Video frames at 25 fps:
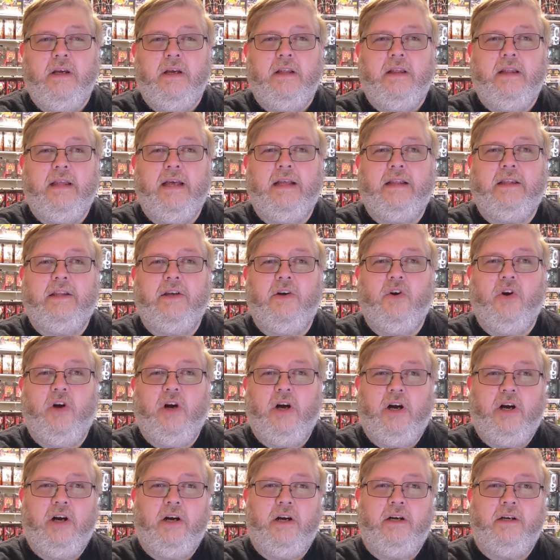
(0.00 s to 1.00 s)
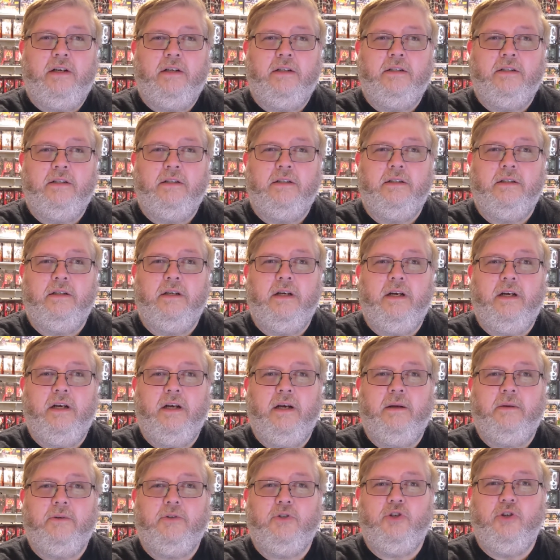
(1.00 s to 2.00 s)
that there are
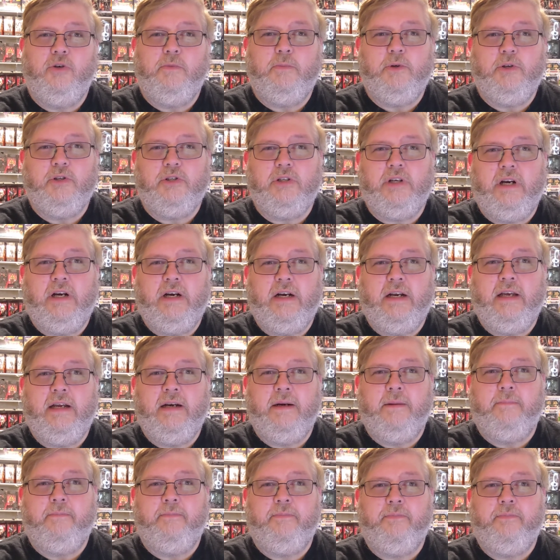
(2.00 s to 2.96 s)
troopers on it,